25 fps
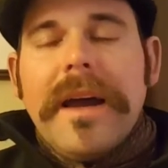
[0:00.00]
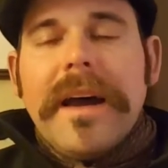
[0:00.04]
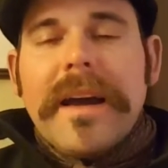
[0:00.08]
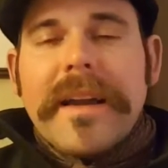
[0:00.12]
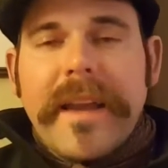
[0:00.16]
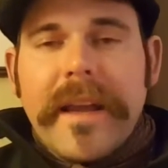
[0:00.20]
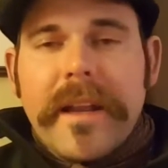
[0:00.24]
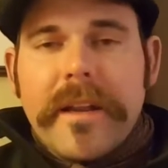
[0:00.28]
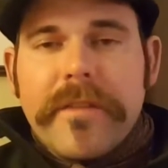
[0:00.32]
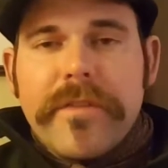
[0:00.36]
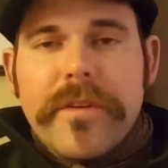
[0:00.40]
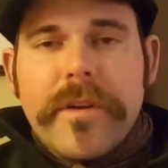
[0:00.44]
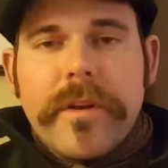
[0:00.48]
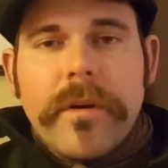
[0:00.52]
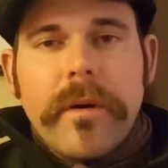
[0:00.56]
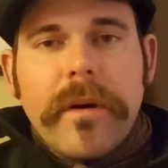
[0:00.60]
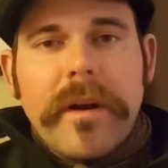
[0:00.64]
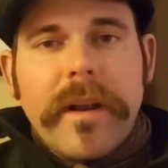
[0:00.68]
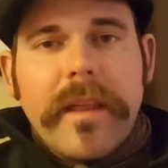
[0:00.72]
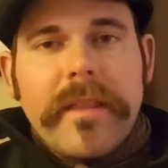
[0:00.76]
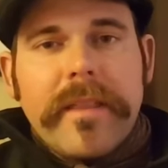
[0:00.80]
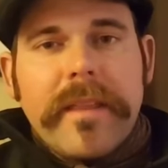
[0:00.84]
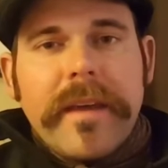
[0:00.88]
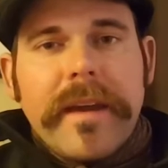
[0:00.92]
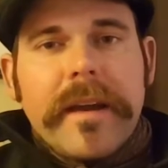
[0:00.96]
again, if you know
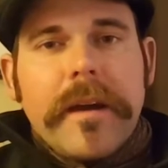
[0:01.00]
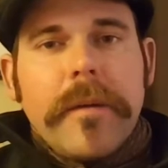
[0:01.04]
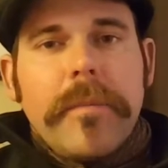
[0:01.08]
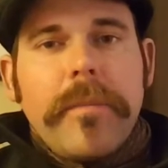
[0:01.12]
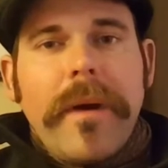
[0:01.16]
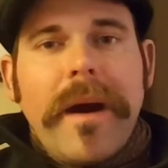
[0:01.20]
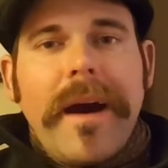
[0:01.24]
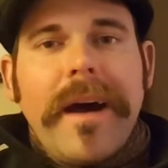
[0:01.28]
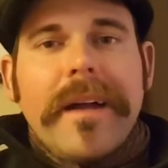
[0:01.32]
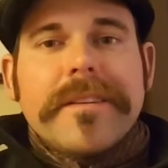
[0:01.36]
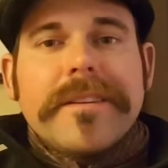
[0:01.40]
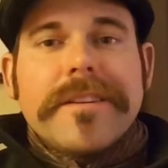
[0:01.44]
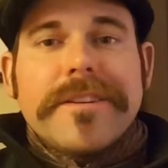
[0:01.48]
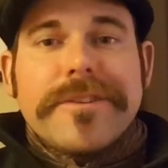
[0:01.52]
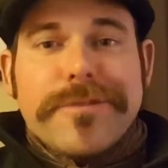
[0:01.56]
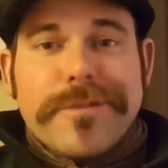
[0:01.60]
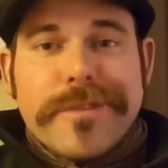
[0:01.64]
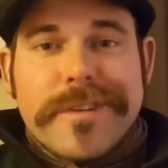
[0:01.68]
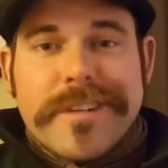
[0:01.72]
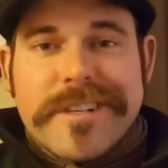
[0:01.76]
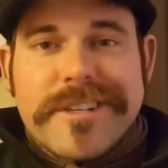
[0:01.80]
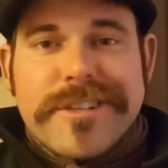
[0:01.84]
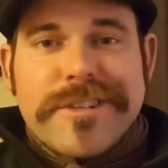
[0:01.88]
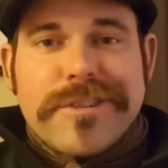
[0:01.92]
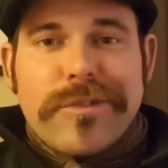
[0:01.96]
anything about the
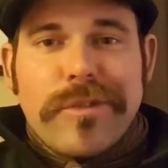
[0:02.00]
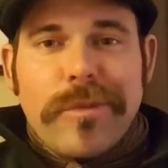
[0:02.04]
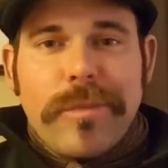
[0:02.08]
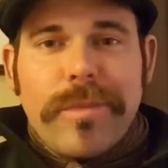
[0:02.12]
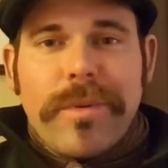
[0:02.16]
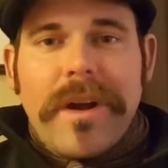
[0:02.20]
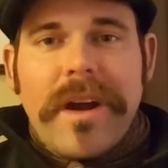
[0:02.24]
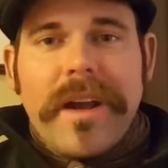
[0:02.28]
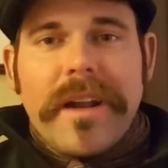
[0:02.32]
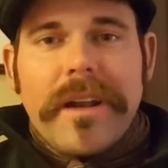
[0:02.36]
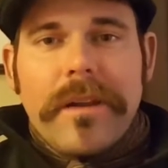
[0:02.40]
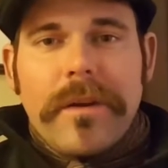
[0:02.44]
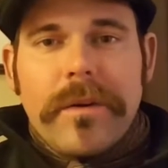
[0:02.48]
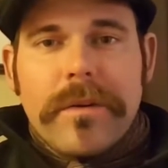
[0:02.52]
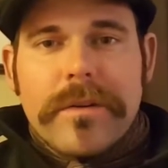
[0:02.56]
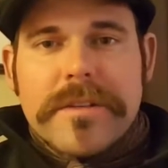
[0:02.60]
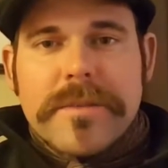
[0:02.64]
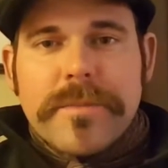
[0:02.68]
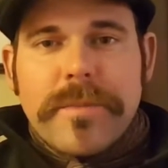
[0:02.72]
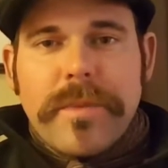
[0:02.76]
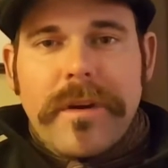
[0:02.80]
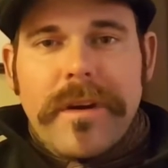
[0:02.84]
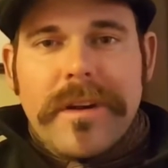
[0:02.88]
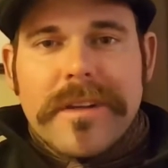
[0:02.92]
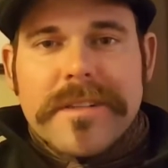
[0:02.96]
traditional bridle horse
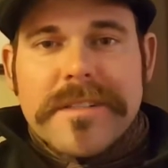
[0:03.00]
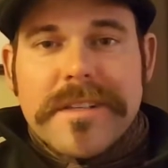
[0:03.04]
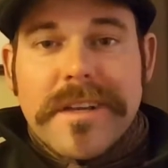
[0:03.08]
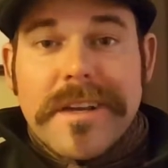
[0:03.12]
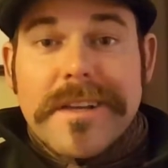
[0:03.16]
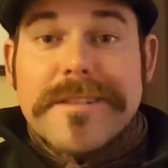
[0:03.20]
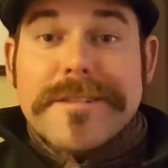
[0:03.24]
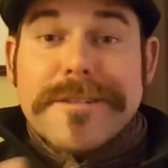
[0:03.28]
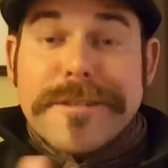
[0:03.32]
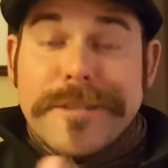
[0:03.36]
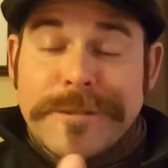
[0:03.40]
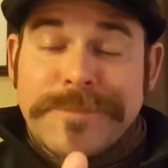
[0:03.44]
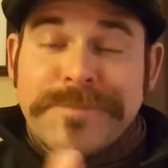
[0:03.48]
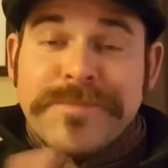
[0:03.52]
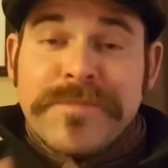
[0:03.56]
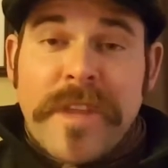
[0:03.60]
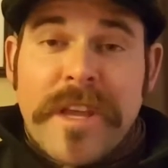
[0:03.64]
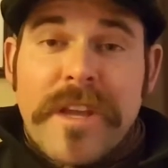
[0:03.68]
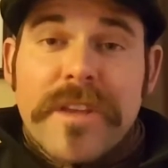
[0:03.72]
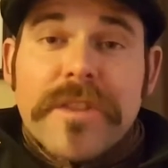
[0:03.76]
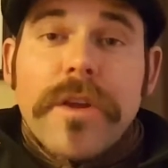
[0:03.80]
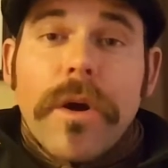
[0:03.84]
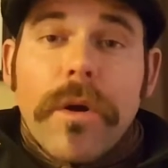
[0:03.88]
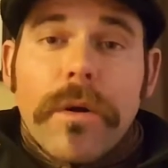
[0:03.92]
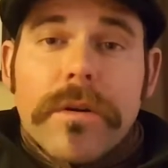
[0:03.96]
process,
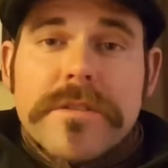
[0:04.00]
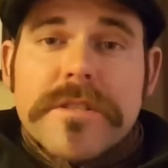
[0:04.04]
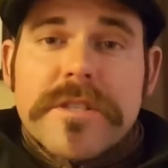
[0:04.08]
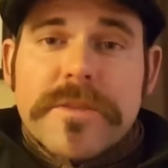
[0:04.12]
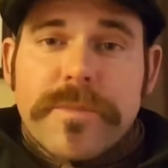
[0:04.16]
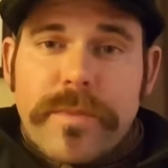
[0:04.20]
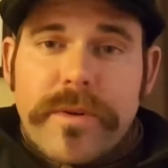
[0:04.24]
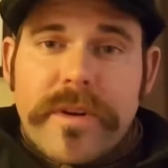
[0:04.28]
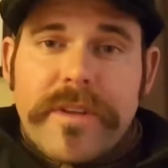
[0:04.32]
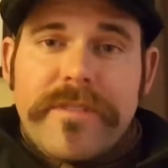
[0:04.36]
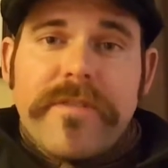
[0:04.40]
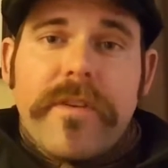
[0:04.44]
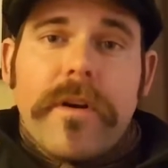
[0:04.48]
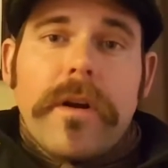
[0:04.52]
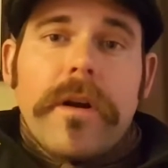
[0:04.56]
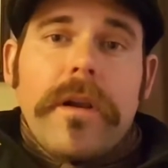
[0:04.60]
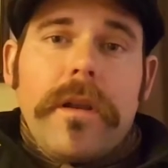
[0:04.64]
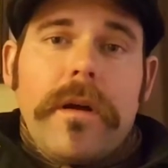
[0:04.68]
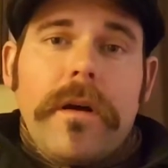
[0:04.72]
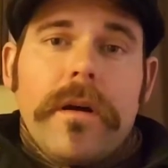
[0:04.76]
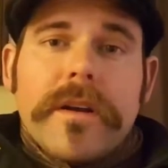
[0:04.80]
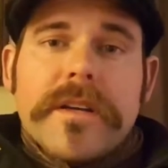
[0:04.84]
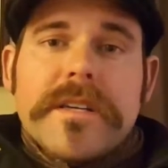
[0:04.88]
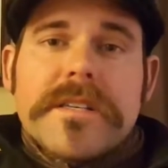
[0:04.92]
the horse is pretty far along.